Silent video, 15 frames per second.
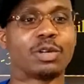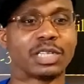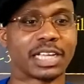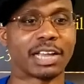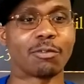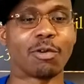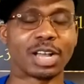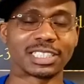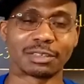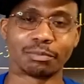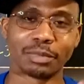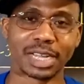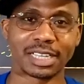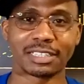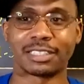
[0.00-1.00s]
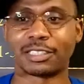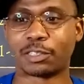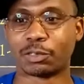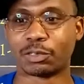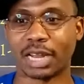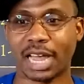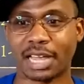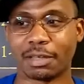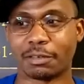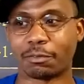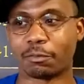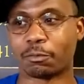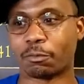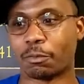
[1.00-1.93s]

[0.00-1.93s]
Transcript: was it wasn't meant to like